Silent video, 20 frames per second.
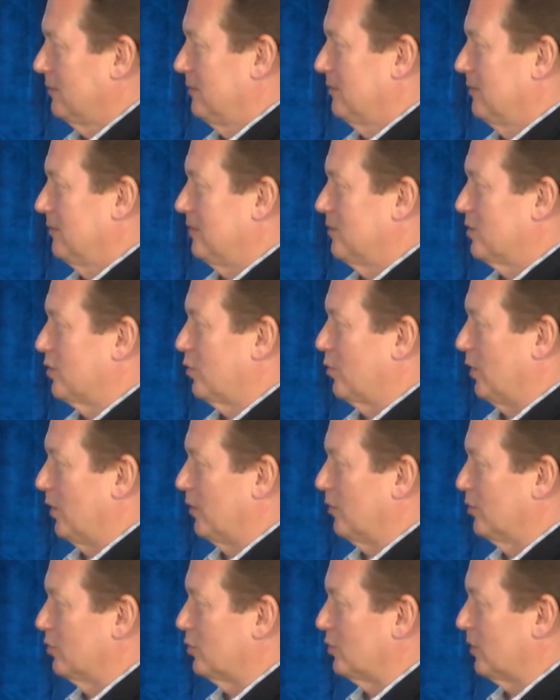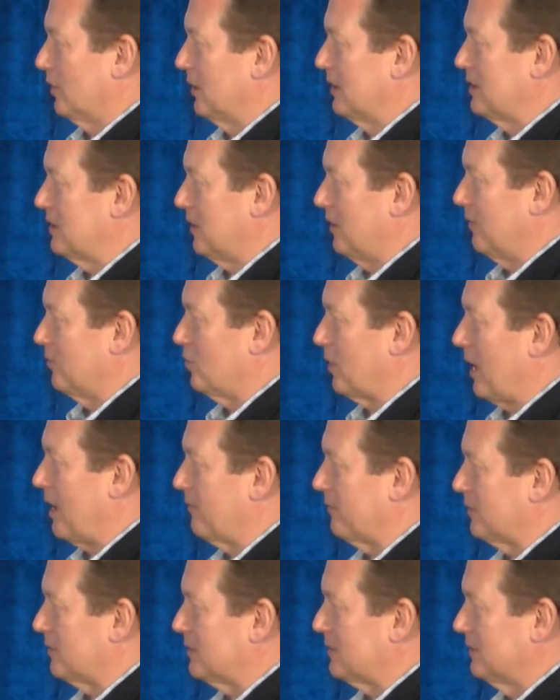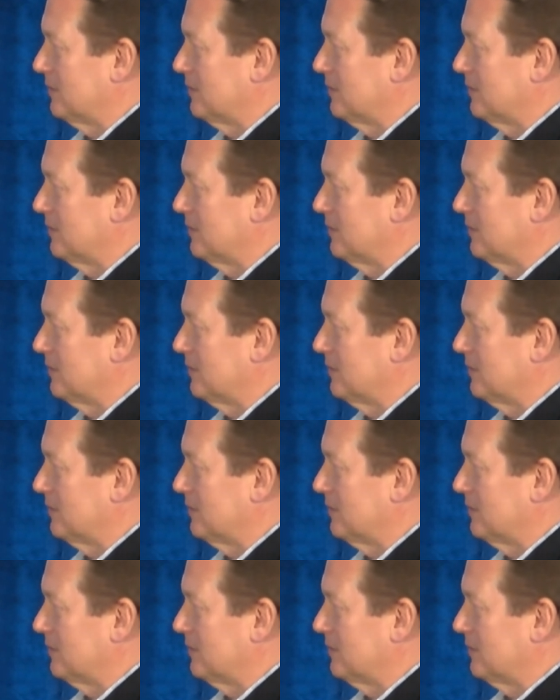there's a critical shortage of drivers.